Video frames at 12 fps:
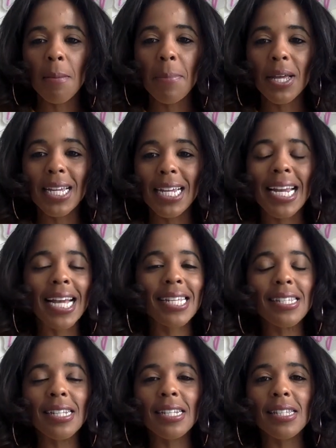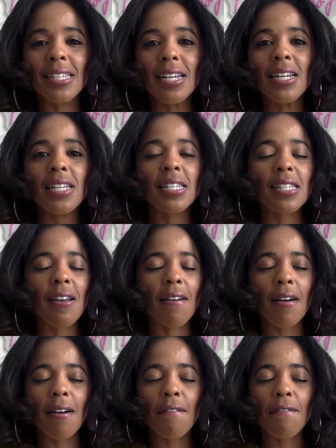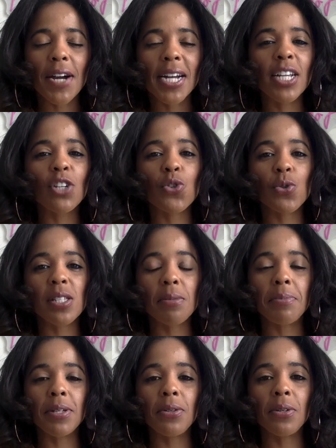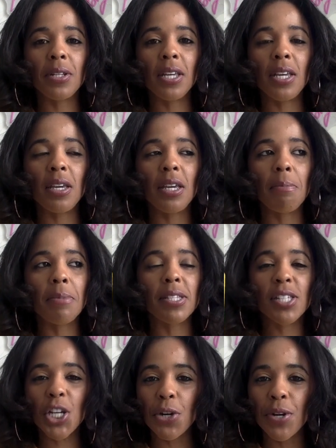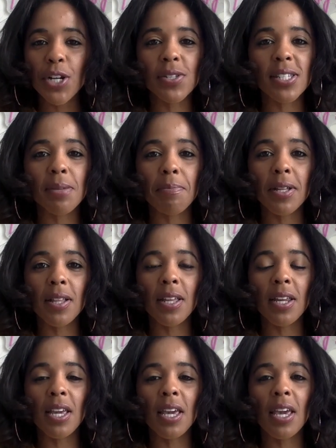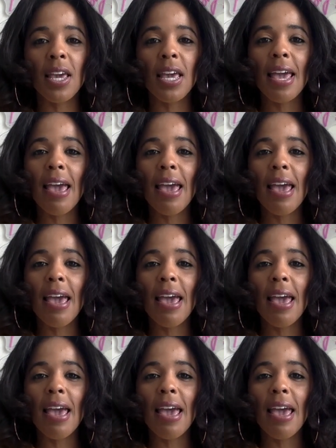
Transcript: But in essence, financial stability, material stability,